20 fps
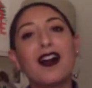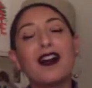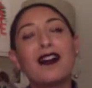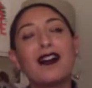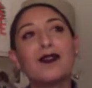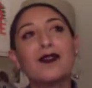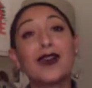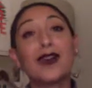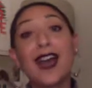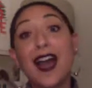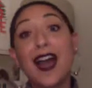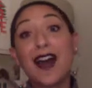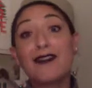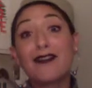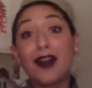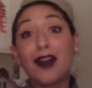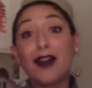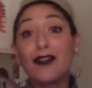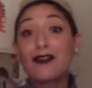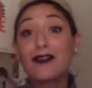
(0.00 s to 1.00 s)
we have
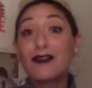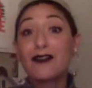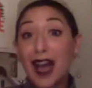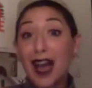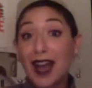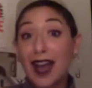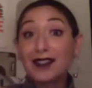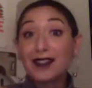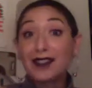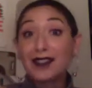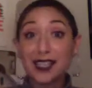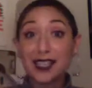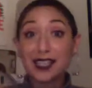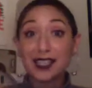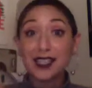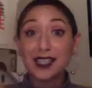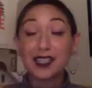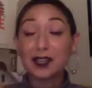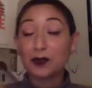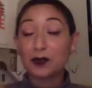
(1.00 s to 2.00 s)
our 5
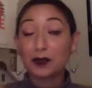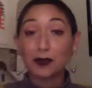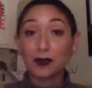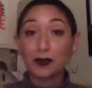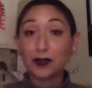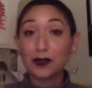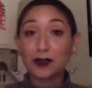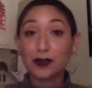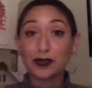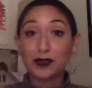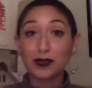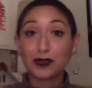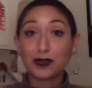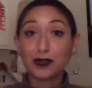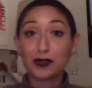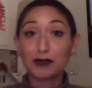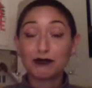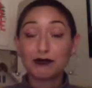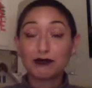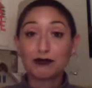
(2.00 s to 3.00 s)
senses that we're
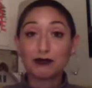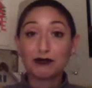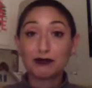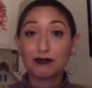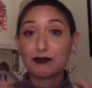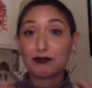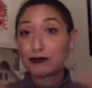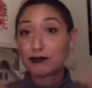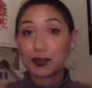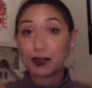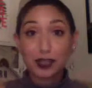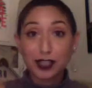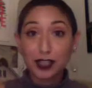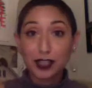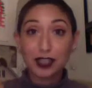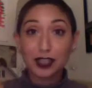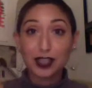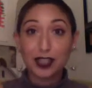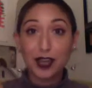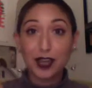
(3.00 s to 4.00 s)
most
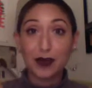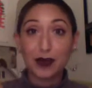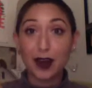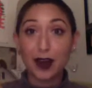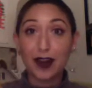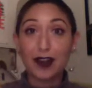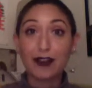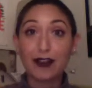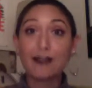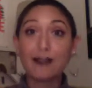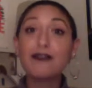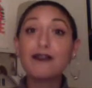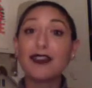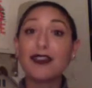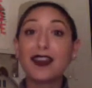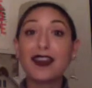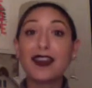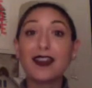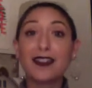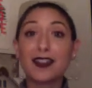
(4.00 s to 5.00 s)
traditionally aware of
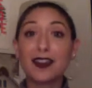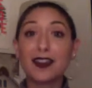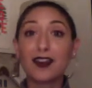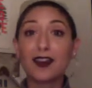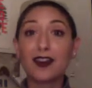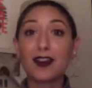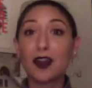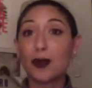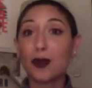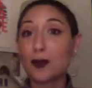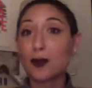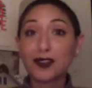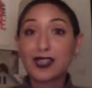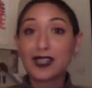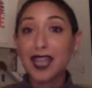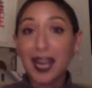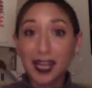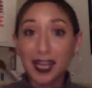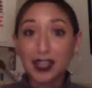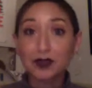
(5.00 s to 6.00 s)
and that are our
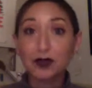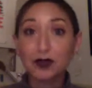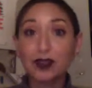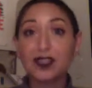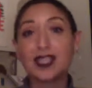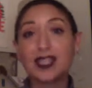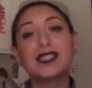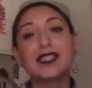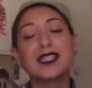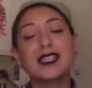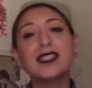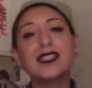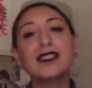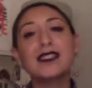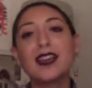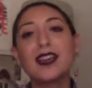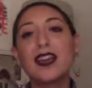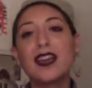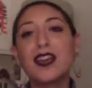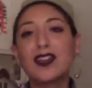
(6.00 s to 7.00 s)
most tangible senses.
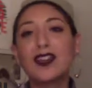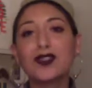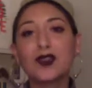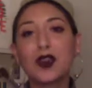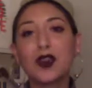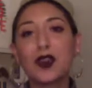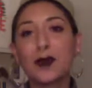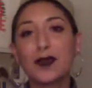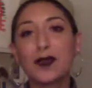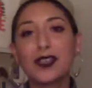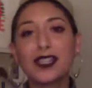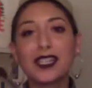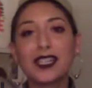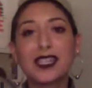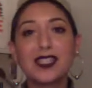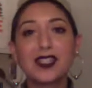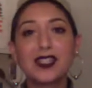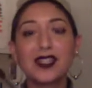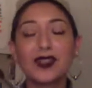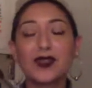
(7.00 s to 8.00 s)
So our
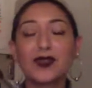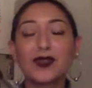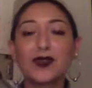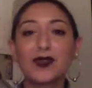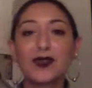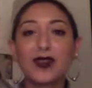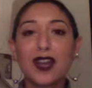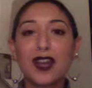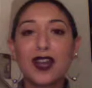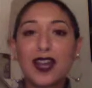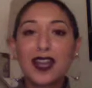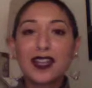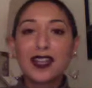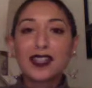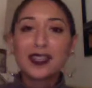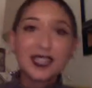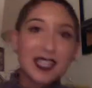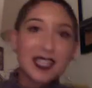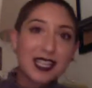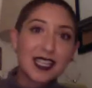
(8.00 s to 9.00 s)
ability to
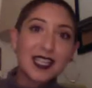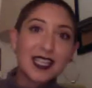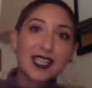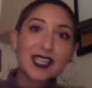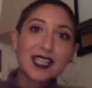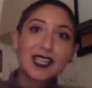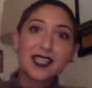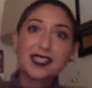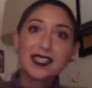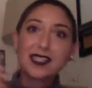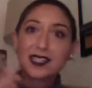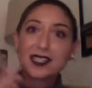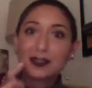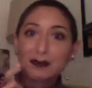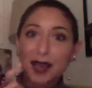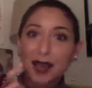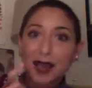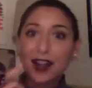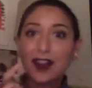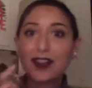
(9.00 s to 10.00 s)
see,
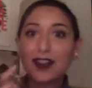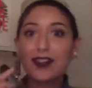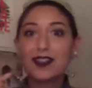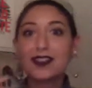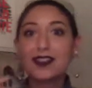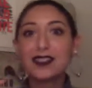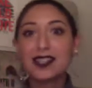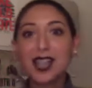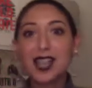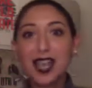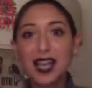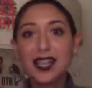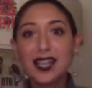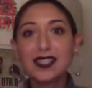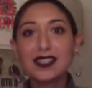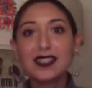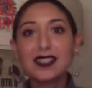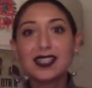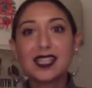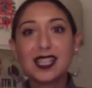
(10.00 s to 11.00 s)
smell,
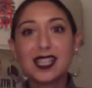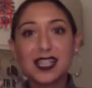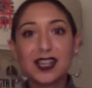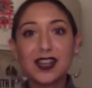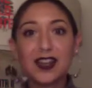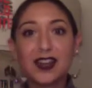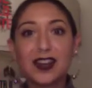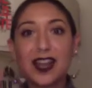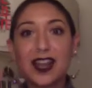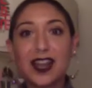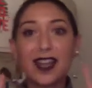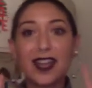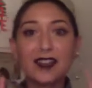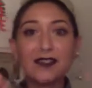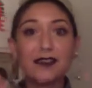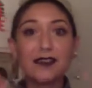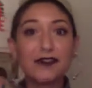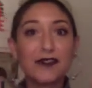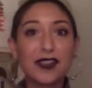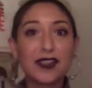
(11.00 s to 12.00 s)
taste, hear,
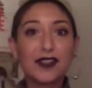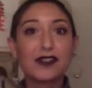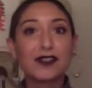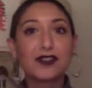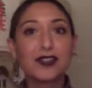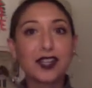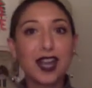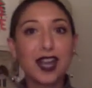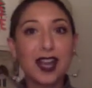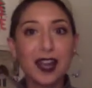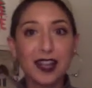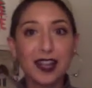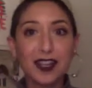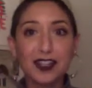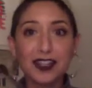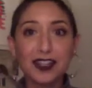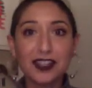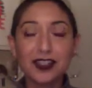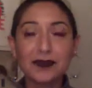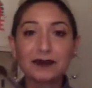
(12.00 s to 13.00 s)
and feel or
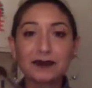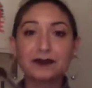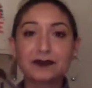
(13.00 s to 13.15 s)
touch.